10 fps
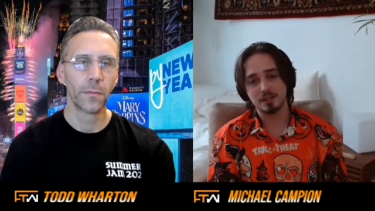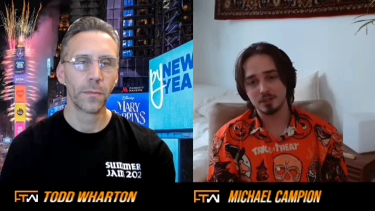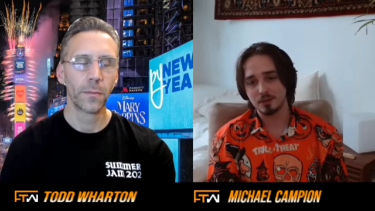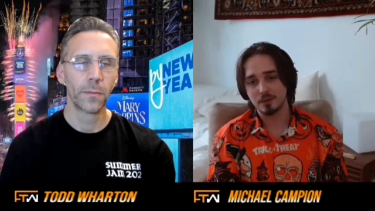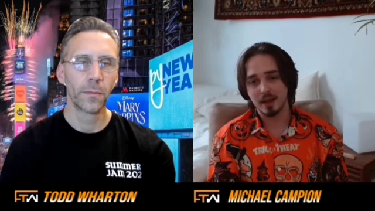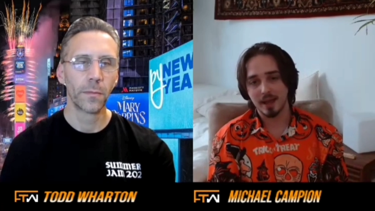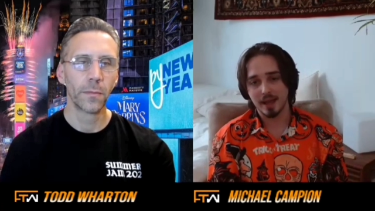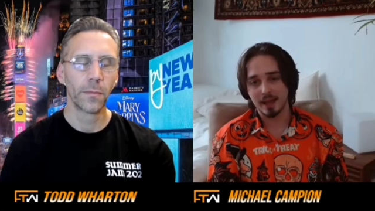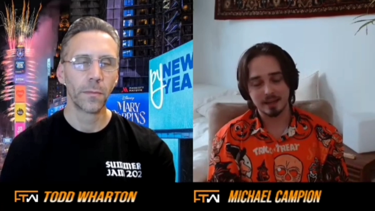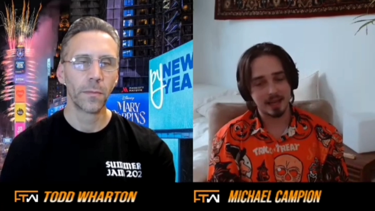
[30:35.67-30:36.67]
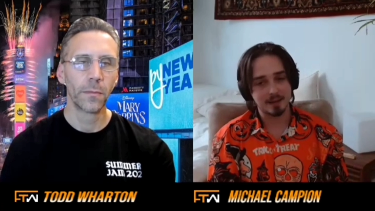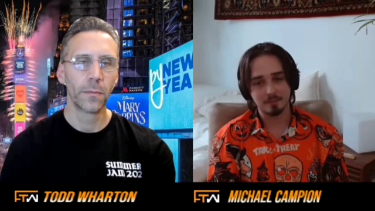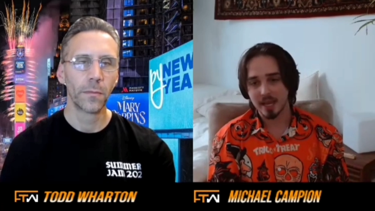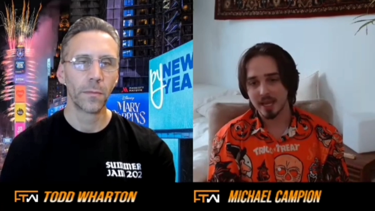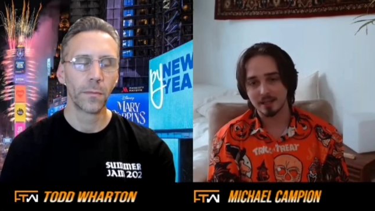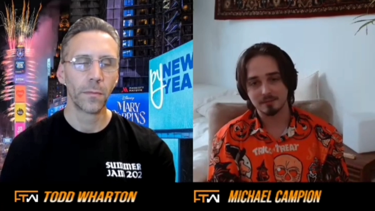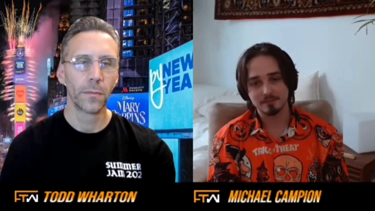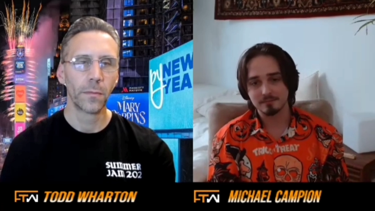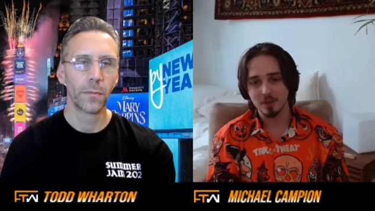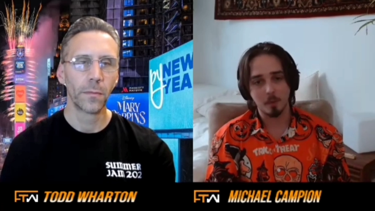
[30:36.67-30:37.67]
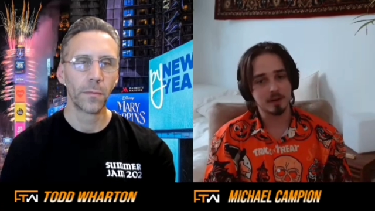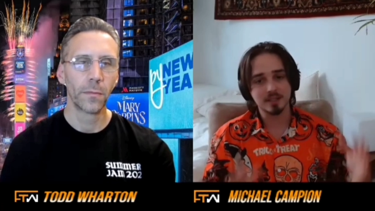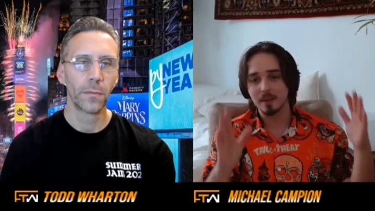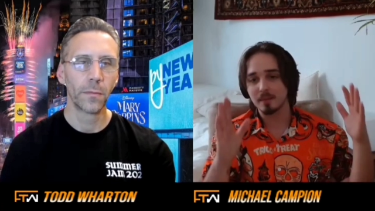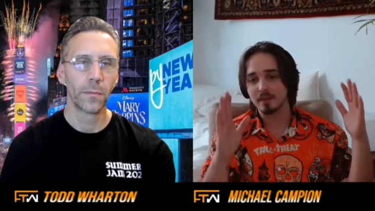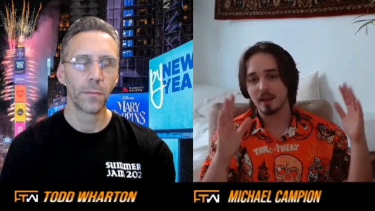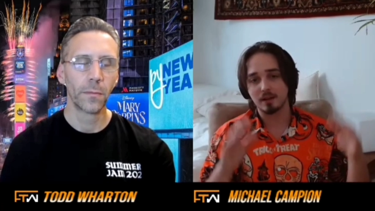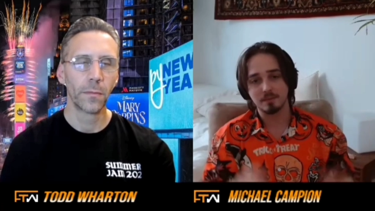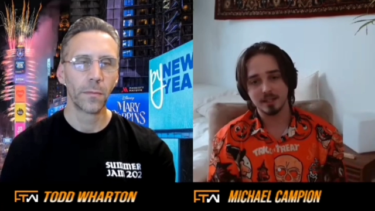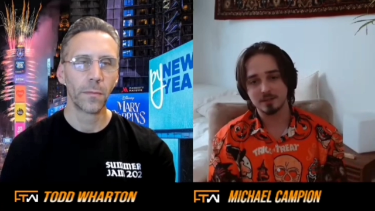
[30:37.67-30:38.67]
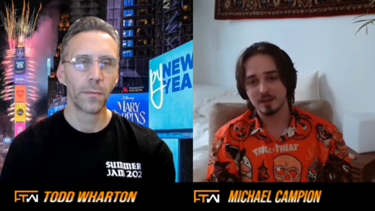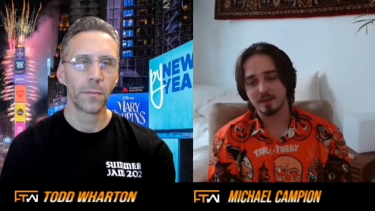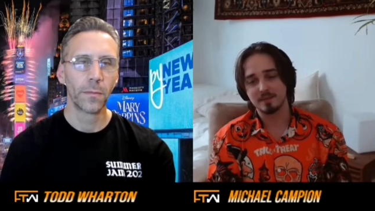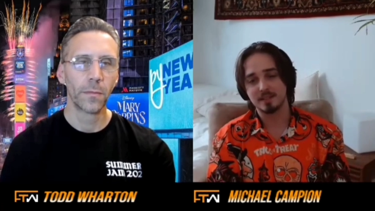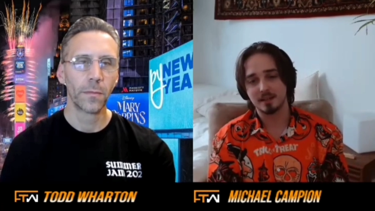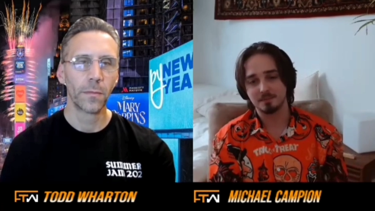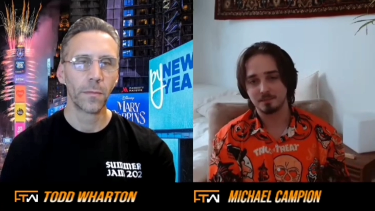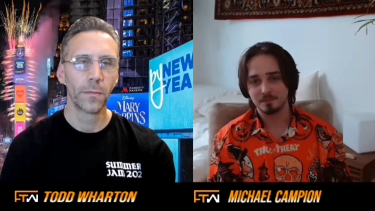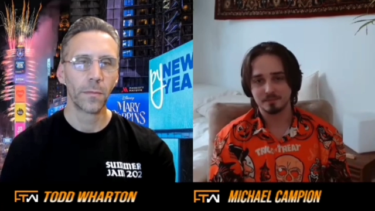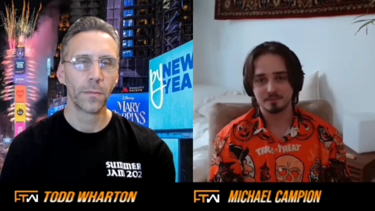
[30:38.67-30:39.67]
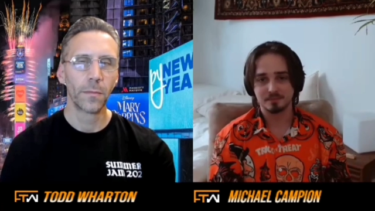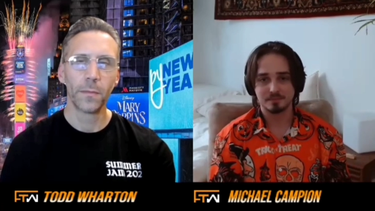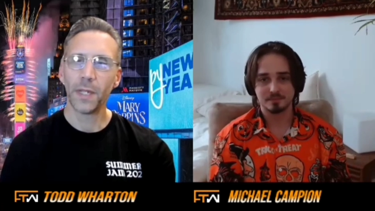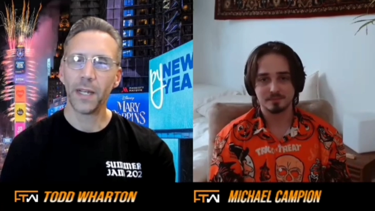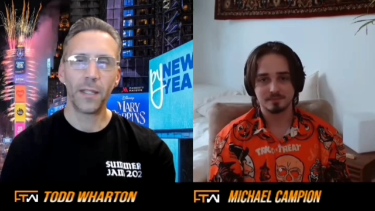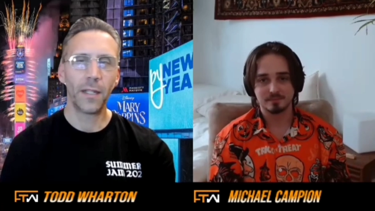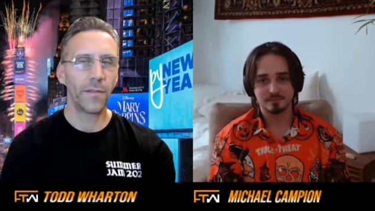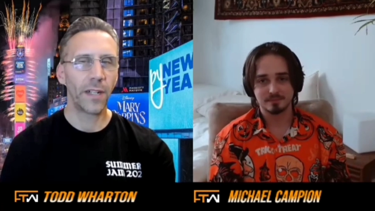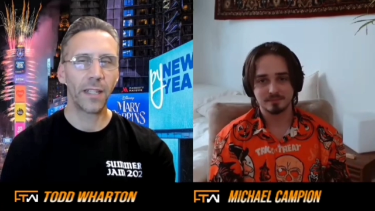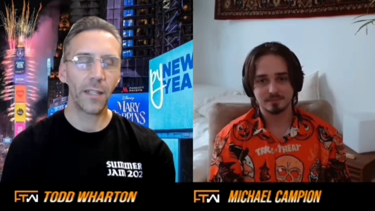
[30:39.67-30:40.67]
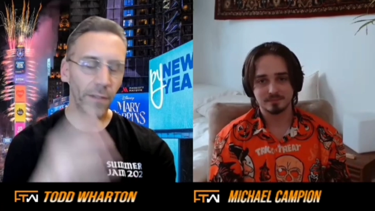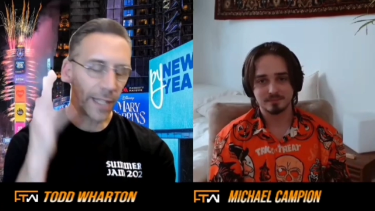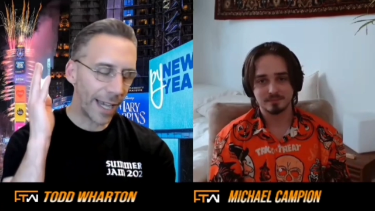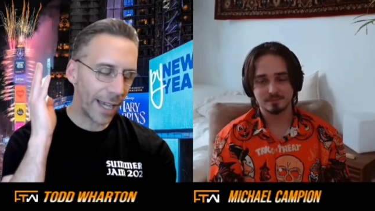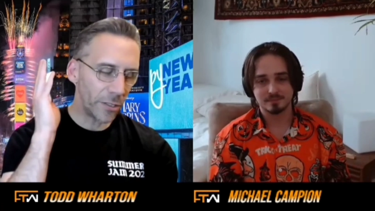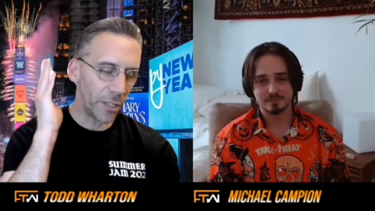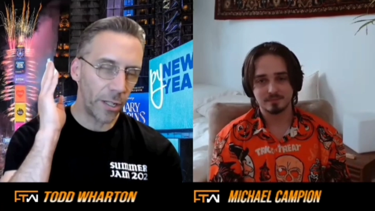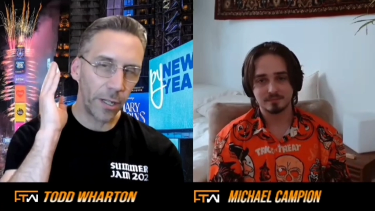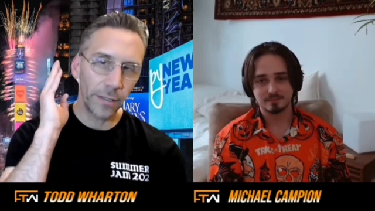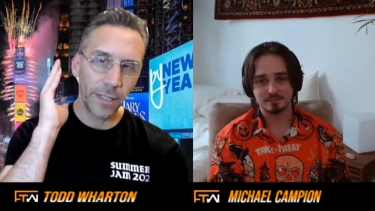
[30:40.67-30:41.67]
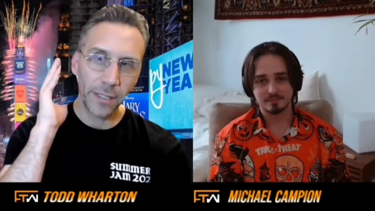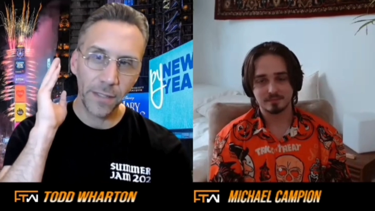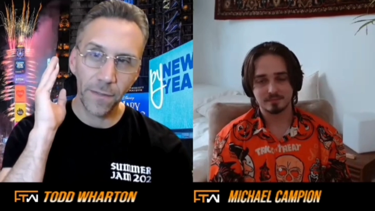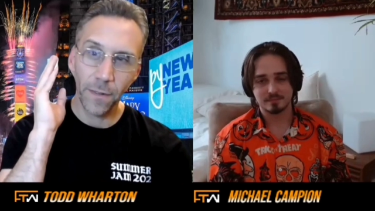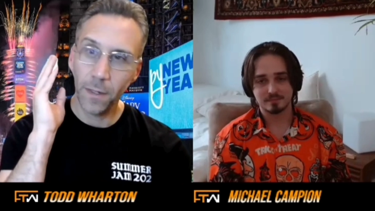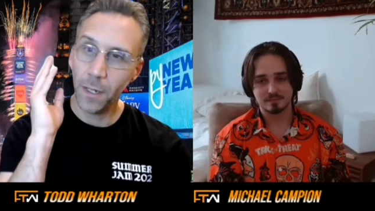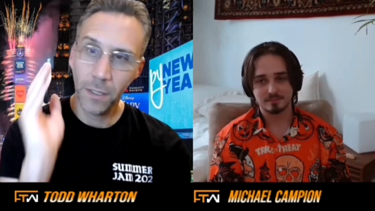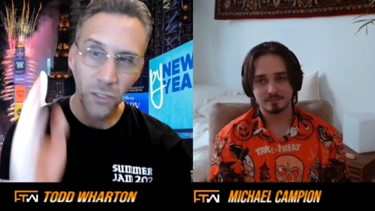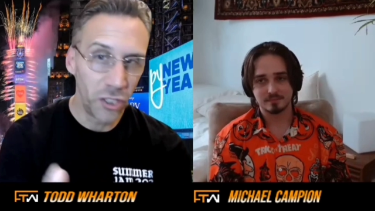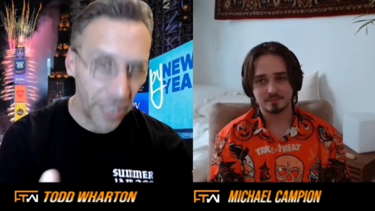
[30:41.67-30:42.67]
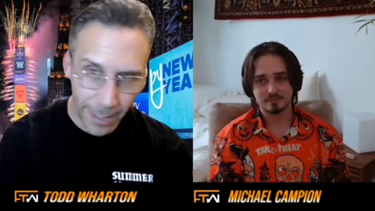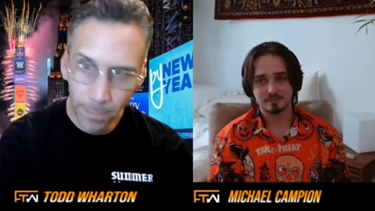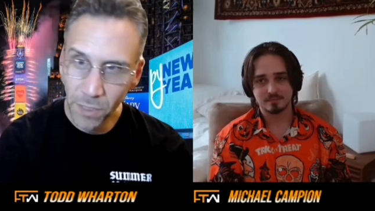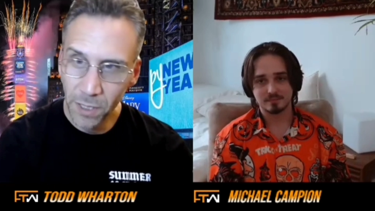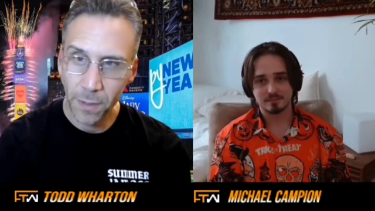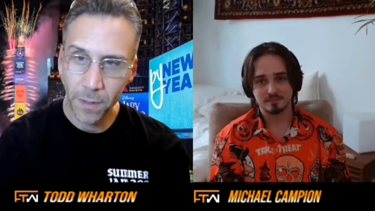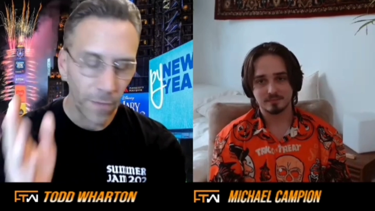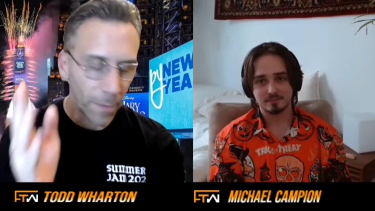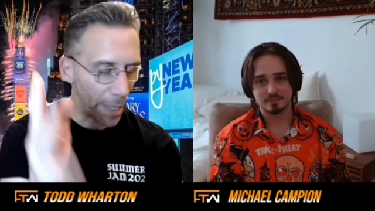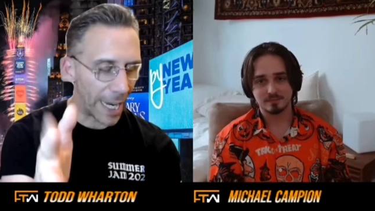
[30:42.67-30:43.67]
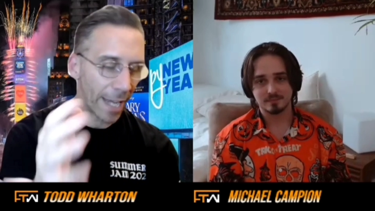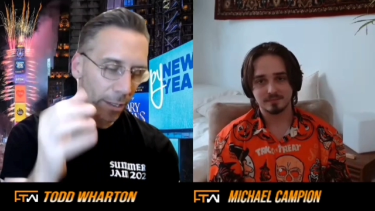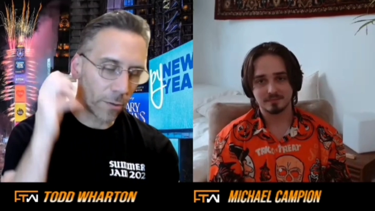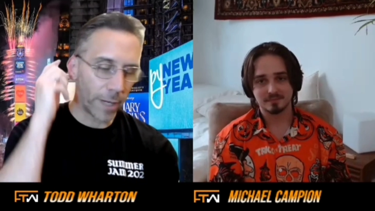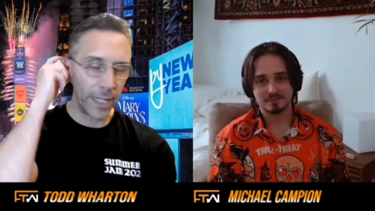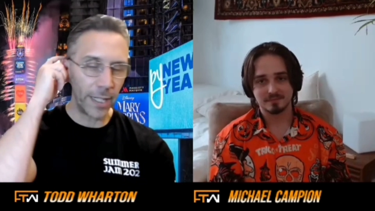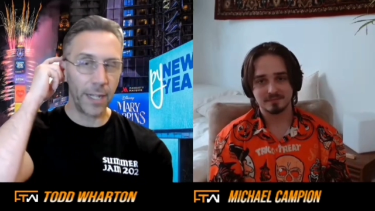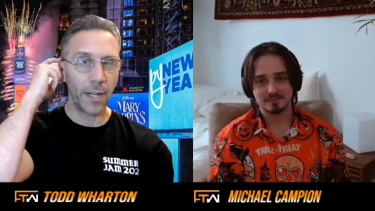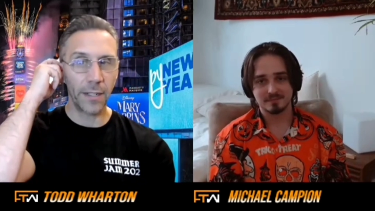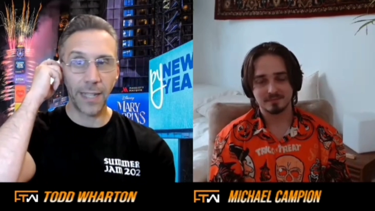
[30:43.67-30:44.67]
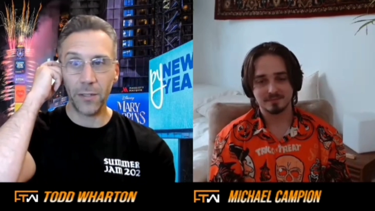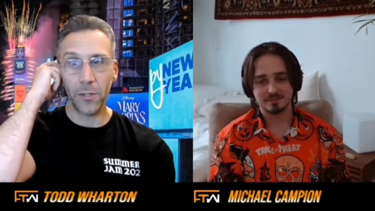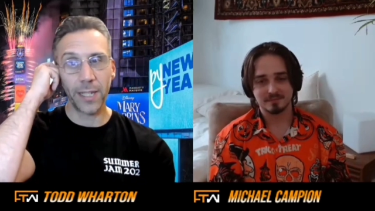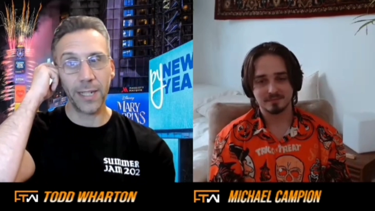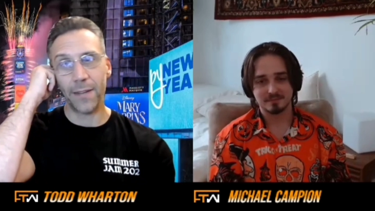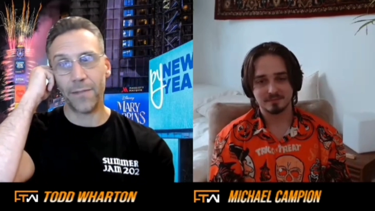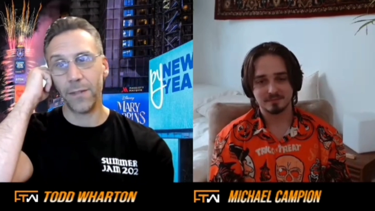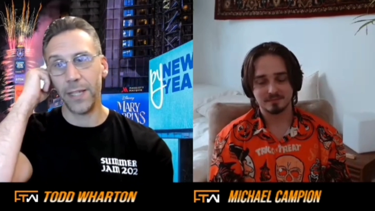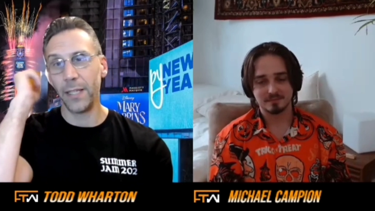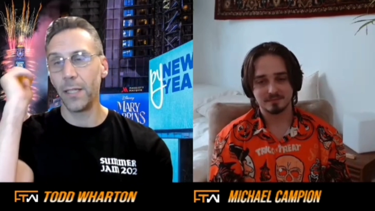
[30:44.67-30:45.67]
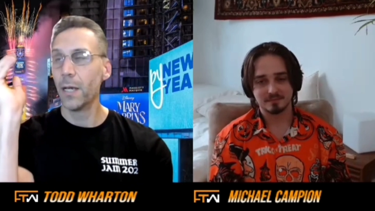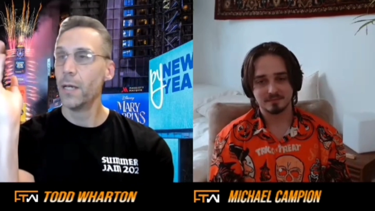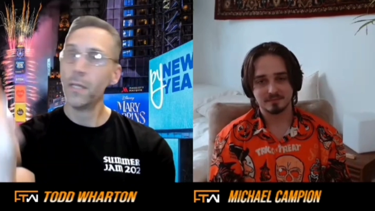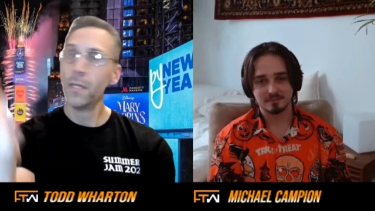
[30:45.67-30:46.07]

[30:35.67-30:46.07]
Speaker 1: do and and make it. No better time than now. That's what I have to say.
Speaker 2: I love it. I love it, guys. You heard this gems from an actor right here. You can definitely